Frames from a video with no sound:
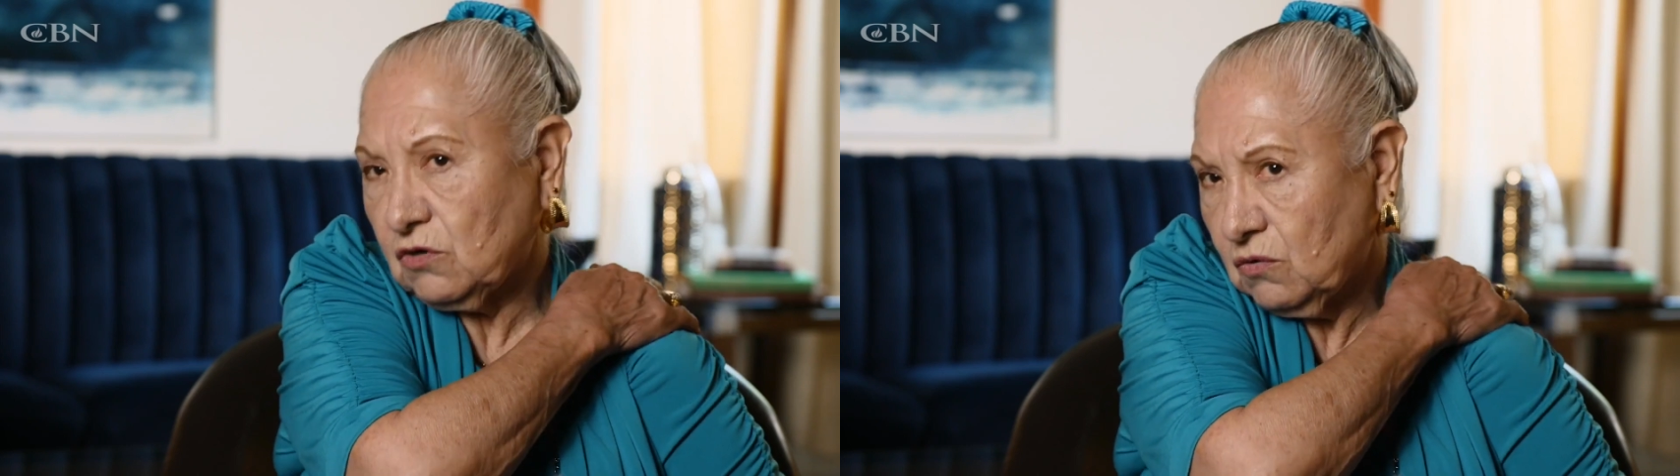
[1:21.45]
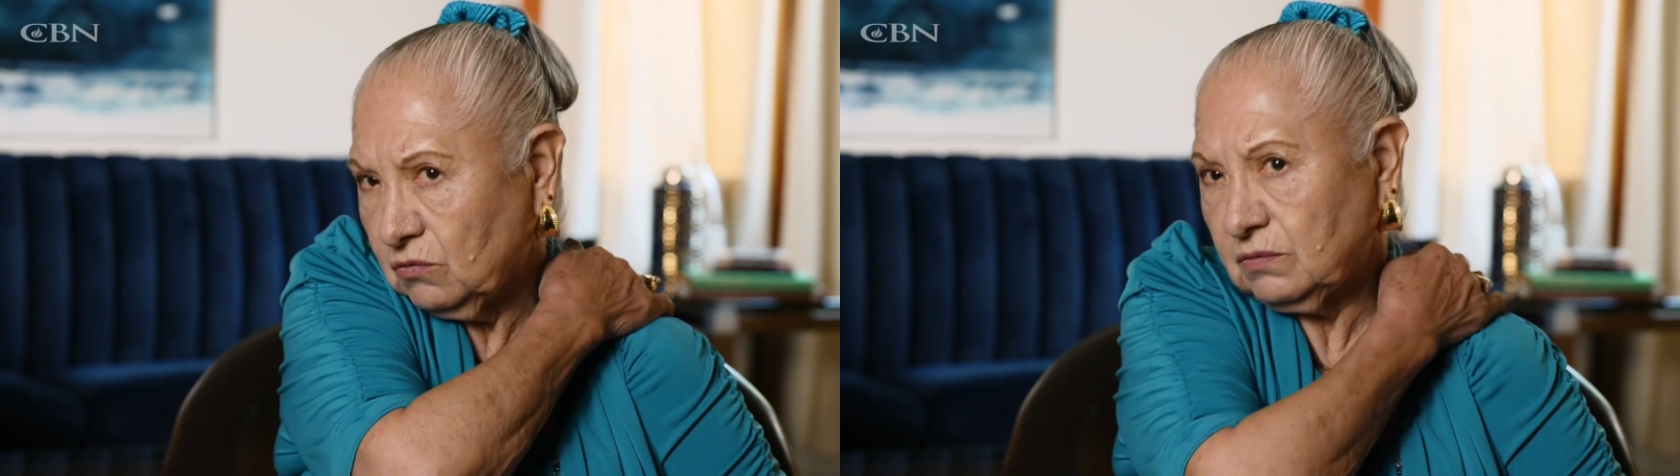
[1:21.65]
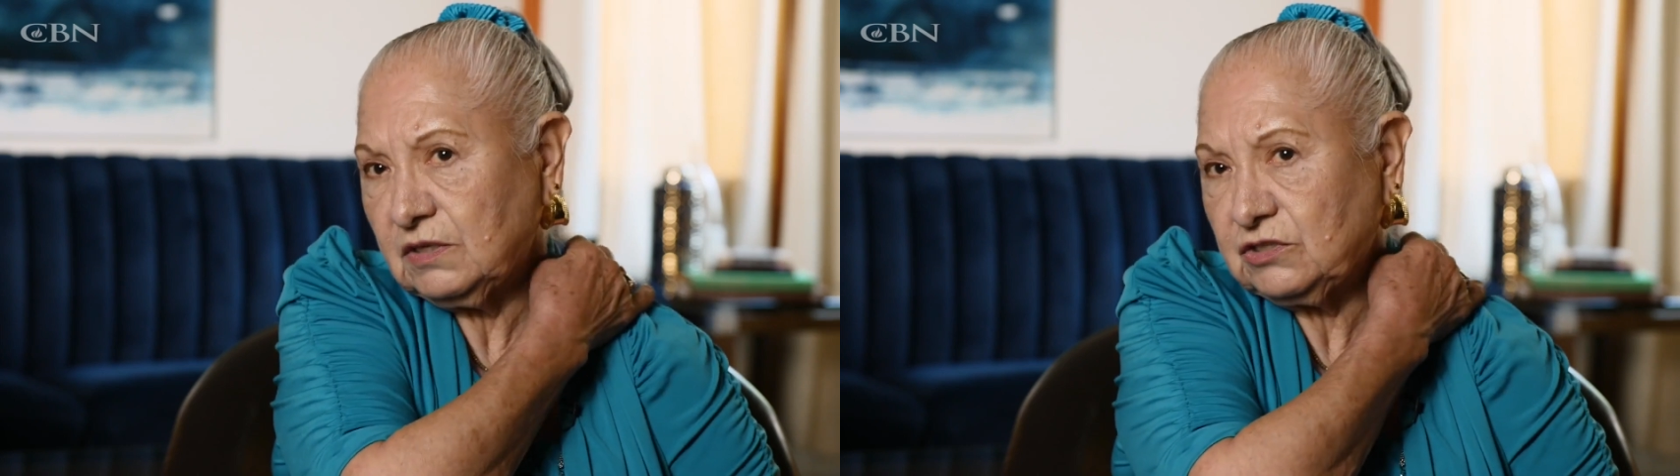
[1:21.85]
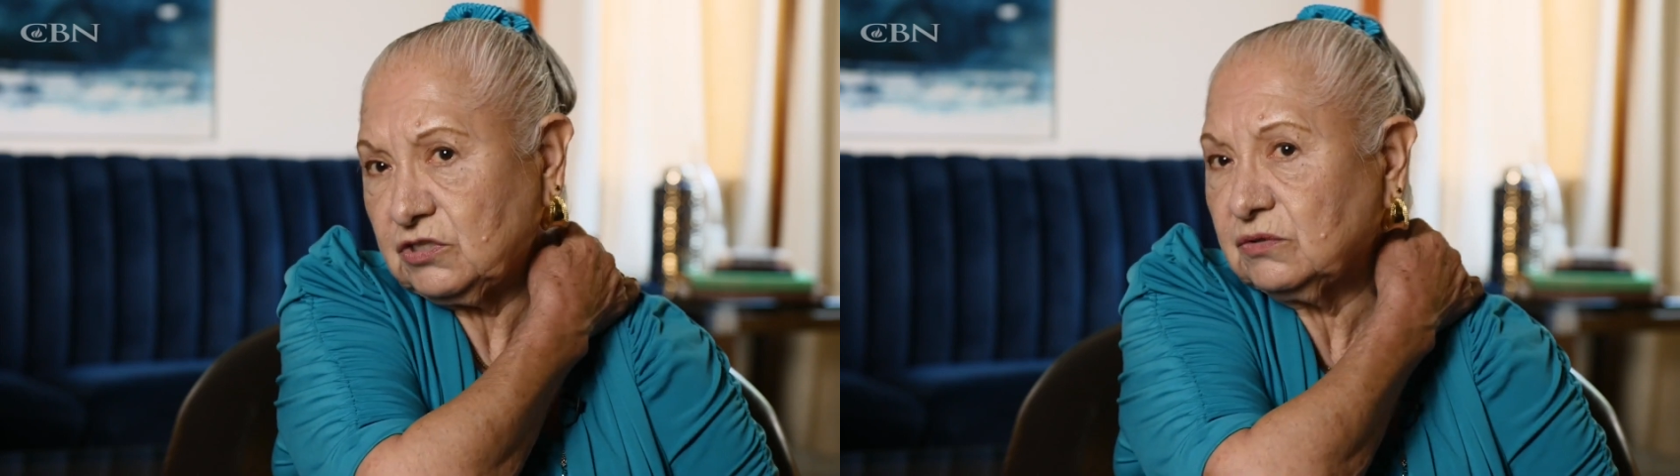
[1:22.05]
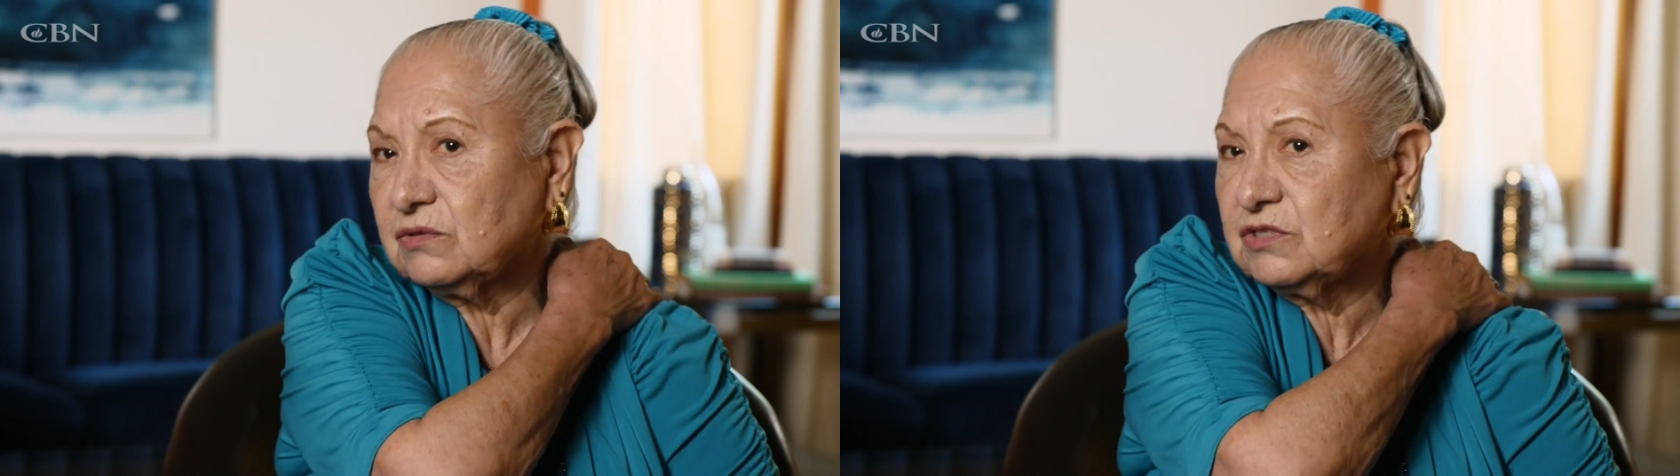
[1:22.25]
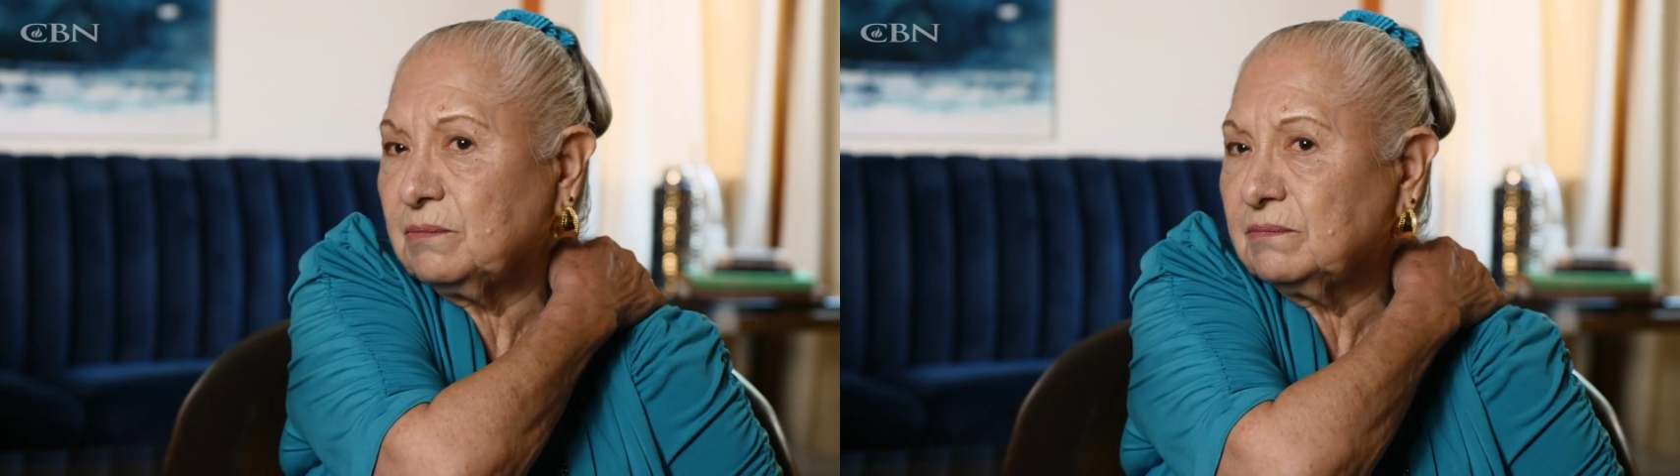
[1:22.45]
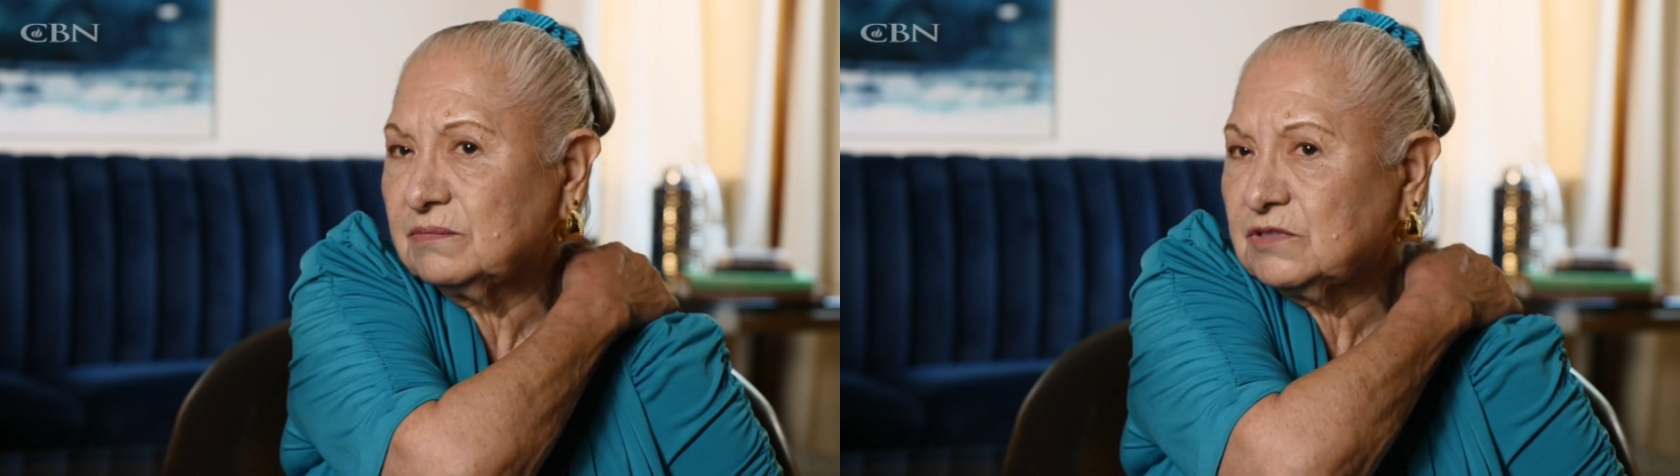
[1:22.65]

go to, to,